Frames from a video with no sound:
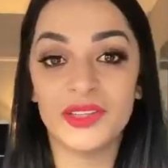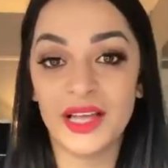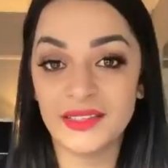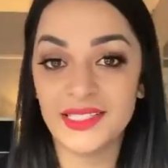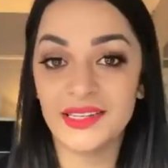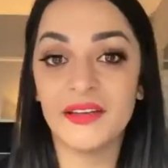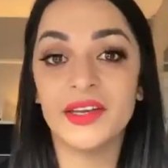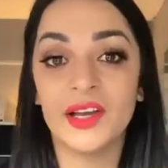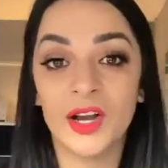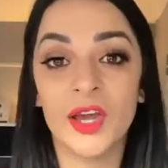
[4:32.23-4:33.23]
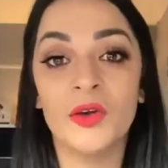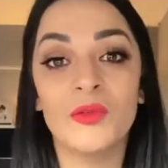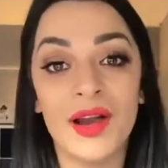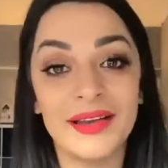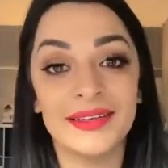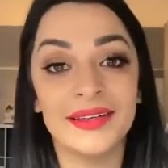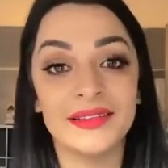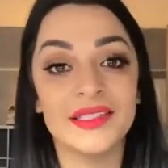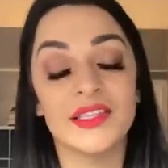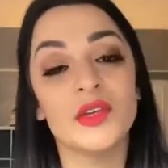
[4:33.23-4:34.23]
that slight glow
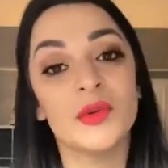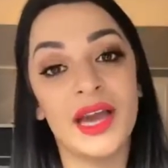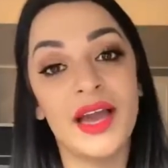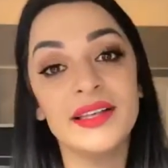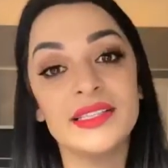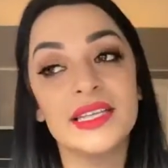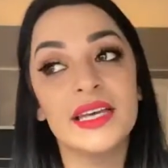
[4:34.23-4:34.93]
redness that you get,